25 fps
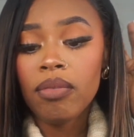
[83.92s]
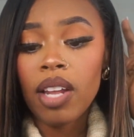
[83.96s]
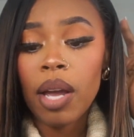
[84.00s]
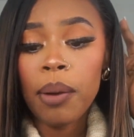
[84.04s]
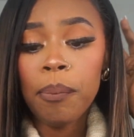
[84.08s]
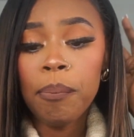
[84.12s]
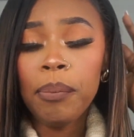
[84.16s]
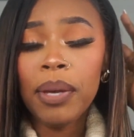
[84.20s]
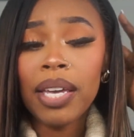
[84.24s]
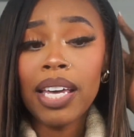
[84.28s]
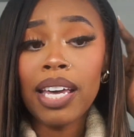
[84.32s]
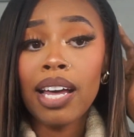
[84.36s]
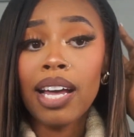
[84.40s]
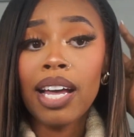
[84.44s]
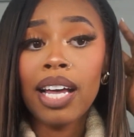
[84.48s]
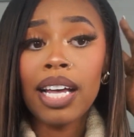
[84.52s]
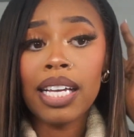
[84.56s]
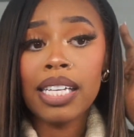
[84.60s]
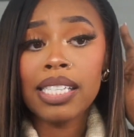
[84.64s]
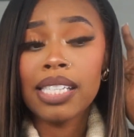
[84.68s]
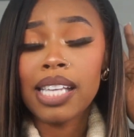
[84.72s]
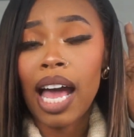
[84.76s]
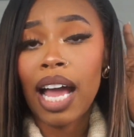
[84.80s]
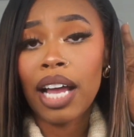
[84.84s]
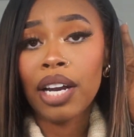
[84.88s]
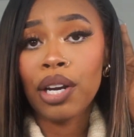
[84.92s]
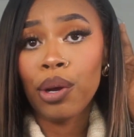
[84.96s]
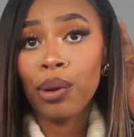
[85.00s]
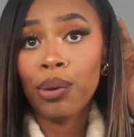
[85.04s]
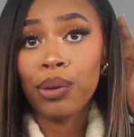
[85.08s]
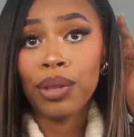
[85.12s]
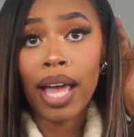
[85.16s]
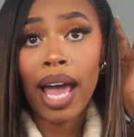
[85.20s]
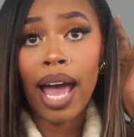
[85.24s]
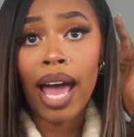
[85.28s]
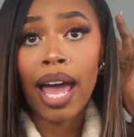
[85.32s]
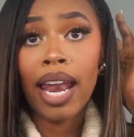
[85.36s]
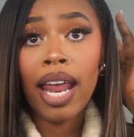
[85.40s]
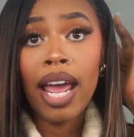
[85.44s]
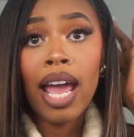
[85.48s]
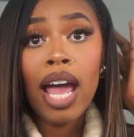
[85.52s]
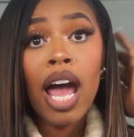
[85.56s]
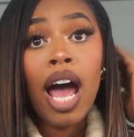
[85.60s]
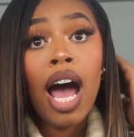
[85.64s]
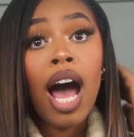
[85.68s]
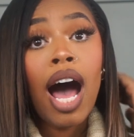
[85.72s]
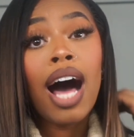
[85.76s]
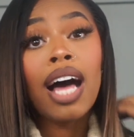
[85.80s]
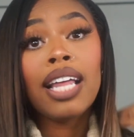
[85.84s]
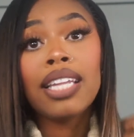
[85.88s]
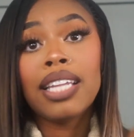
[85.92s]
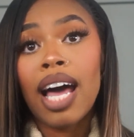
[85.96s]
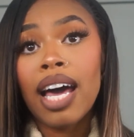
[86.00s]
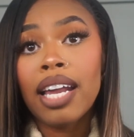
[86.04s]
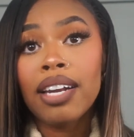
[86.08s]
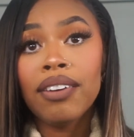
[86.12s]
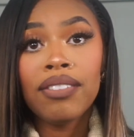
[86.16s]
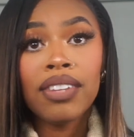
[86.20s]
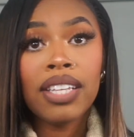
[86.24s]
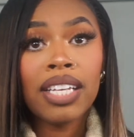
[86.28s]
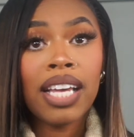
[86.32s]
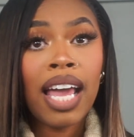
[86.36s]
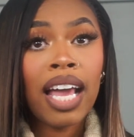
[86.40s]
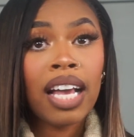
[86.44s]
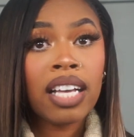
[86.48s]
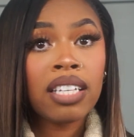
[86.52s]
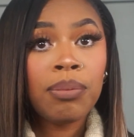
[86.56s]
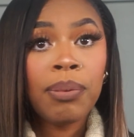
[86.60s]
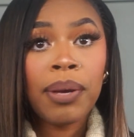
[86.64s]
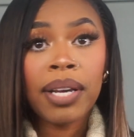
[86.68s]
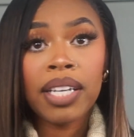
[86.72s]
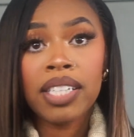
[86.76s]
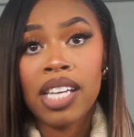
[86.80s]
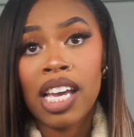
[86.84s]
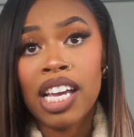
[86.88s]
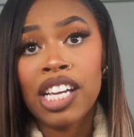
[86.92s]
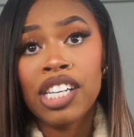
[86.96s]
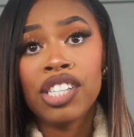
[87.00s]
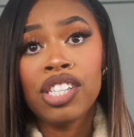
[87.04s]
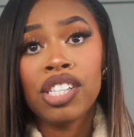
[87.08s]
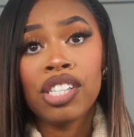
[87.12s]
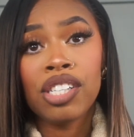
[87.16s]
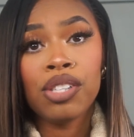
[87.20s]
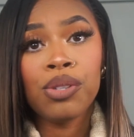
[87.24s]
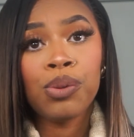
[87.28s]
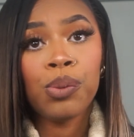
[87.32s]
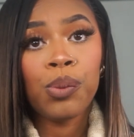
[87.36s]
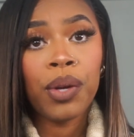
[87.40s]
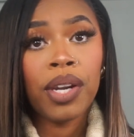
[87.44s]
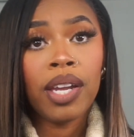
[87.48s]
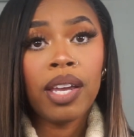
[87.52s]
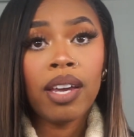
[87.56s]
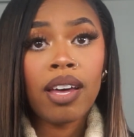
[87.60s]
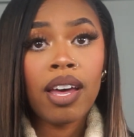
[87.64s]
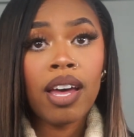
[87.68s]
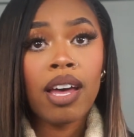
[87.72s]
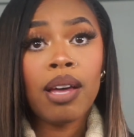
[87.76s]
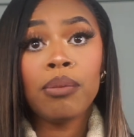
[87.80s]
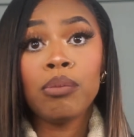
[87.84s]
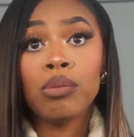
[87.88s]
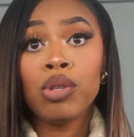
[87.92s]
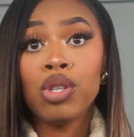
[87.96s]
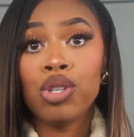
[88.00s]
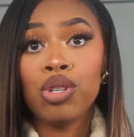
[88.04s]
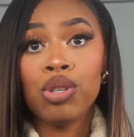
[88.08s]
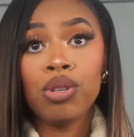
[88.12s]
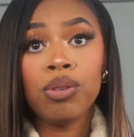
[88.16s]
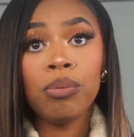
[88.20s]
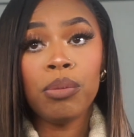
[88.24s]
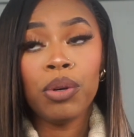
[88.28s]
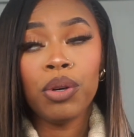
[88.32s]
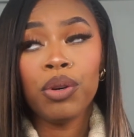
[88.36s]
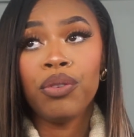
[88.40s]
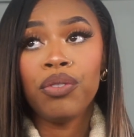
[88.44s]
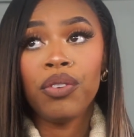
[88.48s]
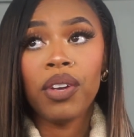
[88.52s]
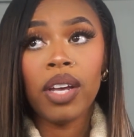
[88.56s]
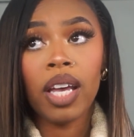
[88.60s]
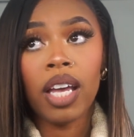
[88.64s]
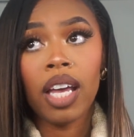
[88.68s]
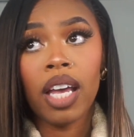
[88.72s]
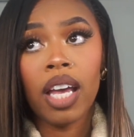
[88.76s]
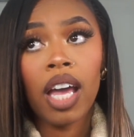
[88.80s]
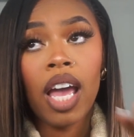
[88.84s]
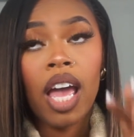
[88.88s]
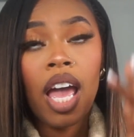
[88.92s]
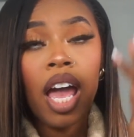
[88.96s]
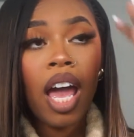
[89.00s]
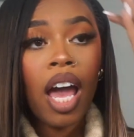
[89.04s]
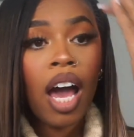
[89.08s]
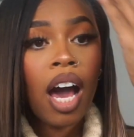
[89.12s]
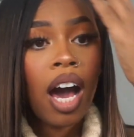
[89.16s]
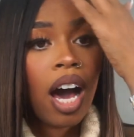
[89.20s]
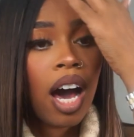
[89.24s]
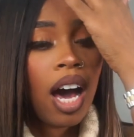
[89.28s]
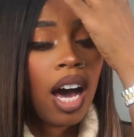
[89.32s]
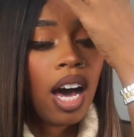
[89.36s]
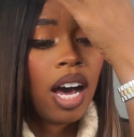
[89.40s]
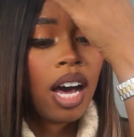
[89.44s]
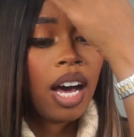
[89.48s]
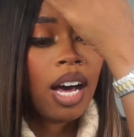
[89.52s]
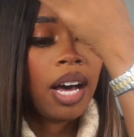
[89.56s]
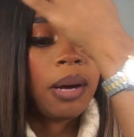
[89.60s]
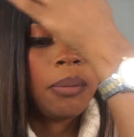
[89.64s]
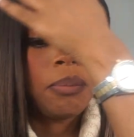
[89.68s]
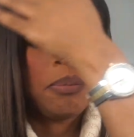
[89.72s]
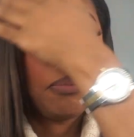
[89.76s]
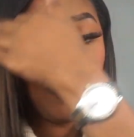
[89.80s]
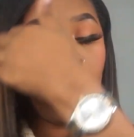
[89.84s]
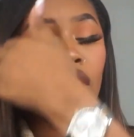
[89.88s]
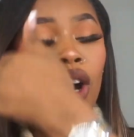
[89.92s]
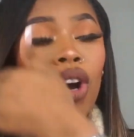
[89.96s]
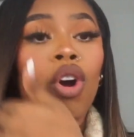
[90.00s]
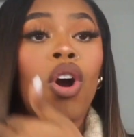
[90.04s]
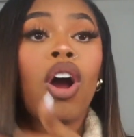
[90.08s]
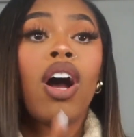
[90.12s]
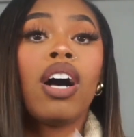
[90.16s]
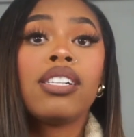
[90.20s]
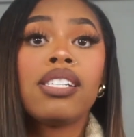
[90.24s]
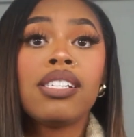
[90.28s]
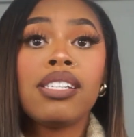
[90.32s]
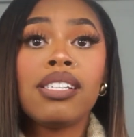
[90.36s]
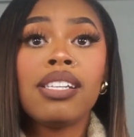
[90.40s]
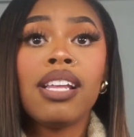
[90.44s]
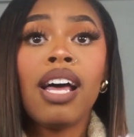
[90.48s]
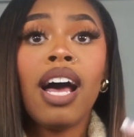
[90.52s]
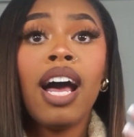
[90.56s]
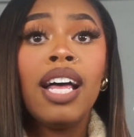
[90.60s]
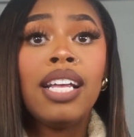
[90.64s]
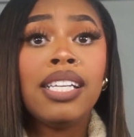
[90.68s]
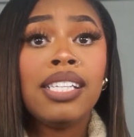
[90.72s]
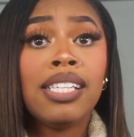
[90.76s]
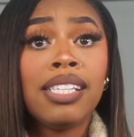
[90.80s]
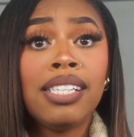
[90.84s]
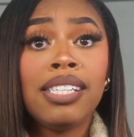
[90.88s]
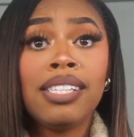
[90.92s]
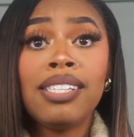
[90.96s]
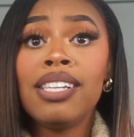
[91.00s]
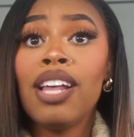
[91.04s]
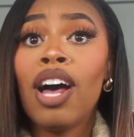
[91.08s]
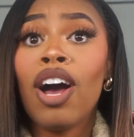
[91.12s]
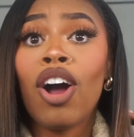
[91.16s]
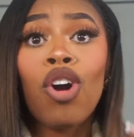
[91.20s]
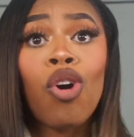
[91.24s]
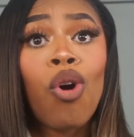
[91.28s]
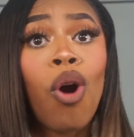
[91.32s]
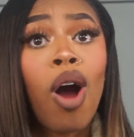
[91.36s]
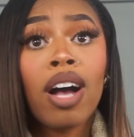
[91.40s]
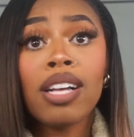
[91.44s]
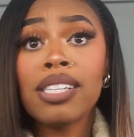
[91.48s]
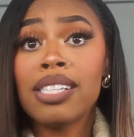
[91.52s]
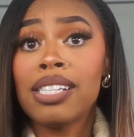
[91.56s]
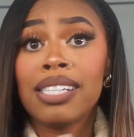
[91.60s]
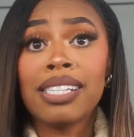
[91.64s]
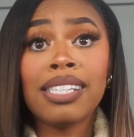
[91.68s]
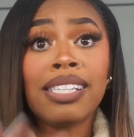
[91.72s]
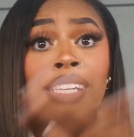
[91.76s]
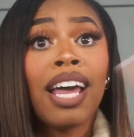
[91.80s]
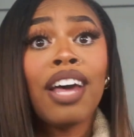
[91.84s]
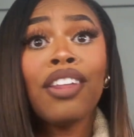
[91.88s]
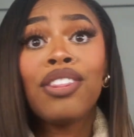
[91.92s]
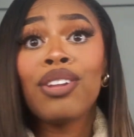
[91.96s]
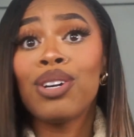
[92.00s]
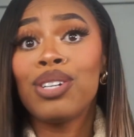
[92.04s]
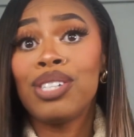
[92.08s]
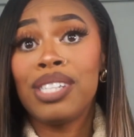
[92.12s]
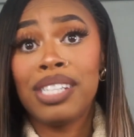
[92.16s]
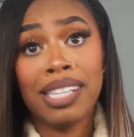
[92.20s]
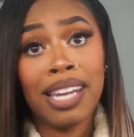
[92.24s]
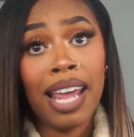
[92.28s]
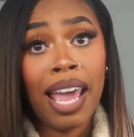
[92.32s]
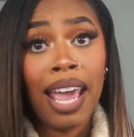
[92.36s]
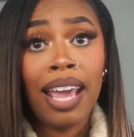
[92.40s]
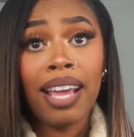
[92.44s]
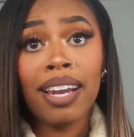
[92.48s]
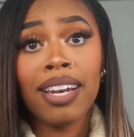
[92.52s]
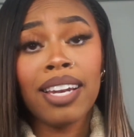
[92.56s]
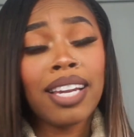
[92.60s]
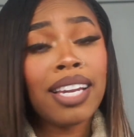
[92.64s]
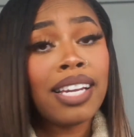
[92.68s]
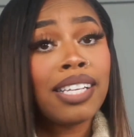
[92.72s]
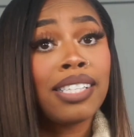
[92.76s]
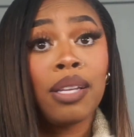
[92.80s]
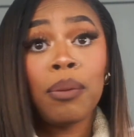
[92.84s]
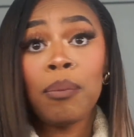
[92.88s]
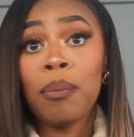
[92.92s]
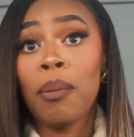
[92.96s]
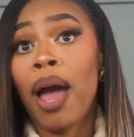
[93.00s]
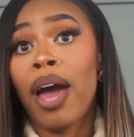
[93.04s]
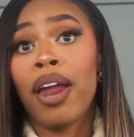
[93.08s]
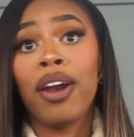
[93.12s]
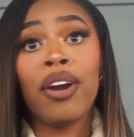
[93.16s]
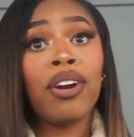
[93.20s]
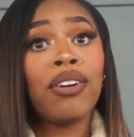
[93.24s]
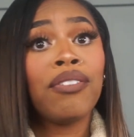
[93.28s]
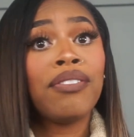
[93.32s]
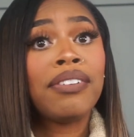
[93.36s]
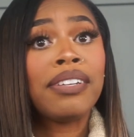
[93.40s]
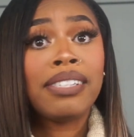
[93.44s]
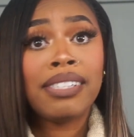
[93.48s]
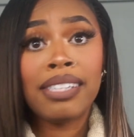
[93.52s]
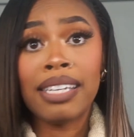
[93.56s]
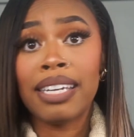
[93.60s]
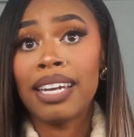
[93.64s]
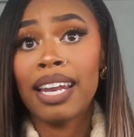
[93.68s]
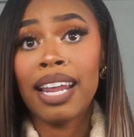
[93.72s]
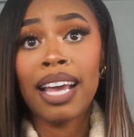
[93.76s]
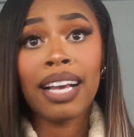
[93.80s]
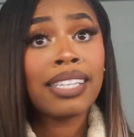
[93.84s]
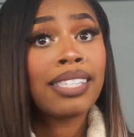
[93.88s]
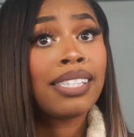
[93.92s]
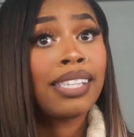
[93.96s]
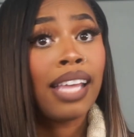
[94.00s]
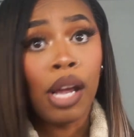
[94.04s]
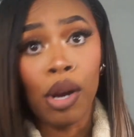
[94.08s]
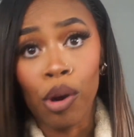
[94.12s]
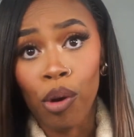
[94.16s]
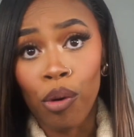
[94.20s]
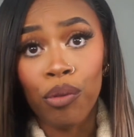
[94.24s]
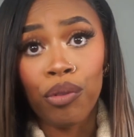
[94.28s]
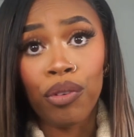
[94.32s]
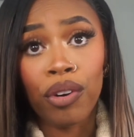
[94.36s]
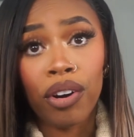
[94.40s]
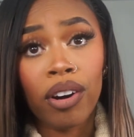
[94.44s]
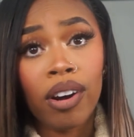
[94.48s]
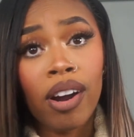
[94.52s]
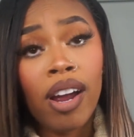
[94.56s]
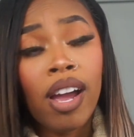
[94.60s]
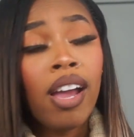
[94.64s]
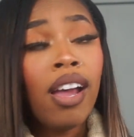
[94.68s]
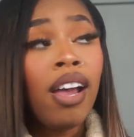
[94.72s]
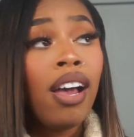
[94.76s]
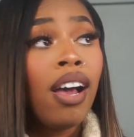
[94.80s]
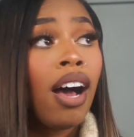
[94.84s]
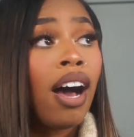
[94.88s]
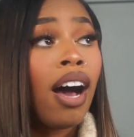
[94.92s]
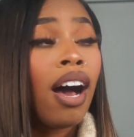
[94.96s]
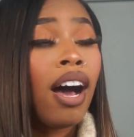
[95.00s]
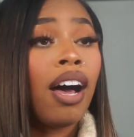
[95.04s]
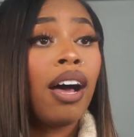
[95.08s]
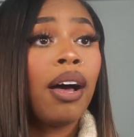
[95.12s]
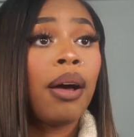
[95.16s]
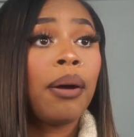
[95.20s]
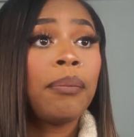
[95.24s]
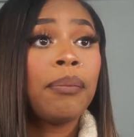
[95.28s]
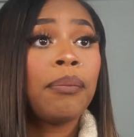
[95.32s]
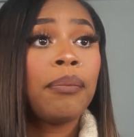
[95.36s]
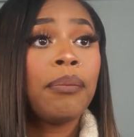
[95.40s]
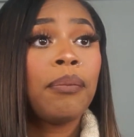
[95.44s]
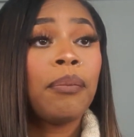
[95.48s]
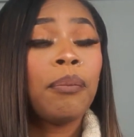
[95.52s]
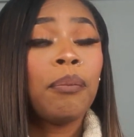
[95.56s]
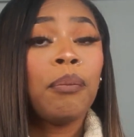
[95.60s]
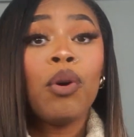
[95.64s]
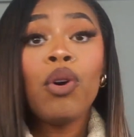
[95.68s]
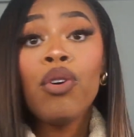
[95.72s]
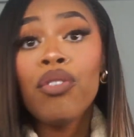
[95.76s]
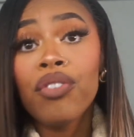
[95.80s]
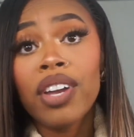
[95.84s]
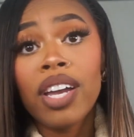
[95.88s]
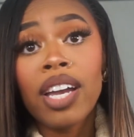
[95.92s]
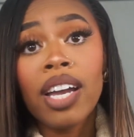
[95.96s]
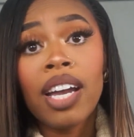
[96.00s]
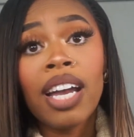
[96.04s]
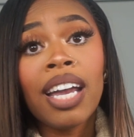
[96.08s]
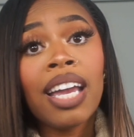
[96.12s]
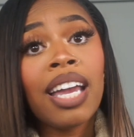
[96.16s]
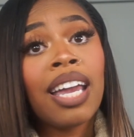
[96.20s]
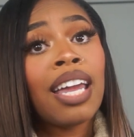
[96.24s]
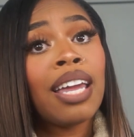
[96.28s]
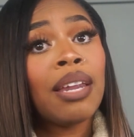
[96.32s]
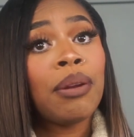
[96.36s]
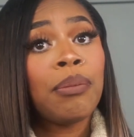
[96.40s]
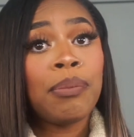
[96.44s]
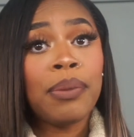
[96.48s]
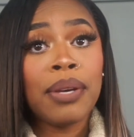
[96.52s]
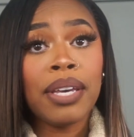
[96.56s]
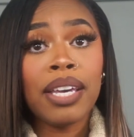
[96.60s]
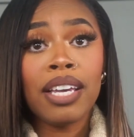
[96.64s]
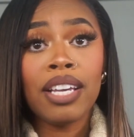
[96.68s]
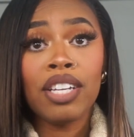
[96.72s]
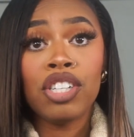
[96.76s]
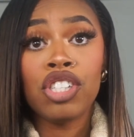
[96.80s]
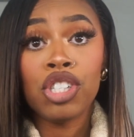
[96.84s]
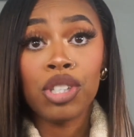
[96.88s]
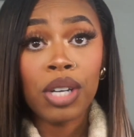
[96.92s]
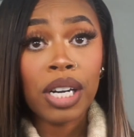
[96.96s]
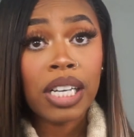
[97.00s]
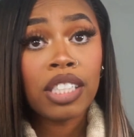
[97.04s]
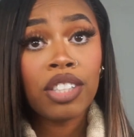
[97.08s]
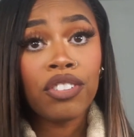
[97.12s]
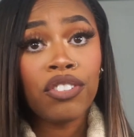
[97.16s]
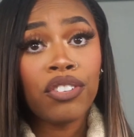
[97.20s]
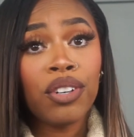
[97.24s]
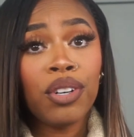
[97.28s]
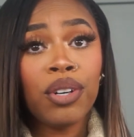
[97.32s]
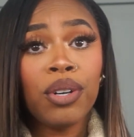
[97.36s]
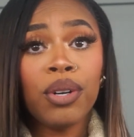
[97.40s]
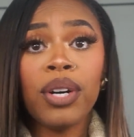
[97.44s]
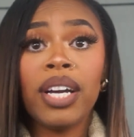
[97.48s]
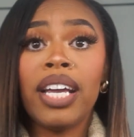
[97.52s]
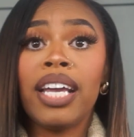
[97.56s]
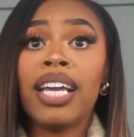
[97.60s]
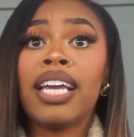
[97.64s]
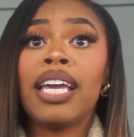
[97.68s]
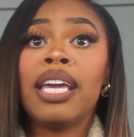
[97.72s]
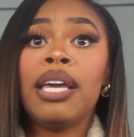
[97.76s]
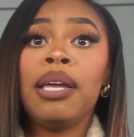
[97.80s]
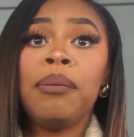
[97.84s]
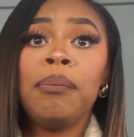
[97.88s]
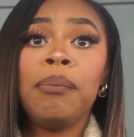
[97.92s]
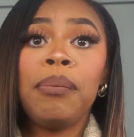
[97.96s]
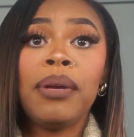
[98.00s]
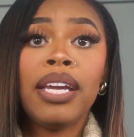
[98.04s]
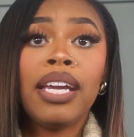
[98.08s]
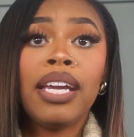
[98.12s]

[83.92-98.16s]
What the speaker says: Because I know that a lot of the expectations when it comes to moving across another state, it doesn't matter if it's the next state over, moving can be stressful. It can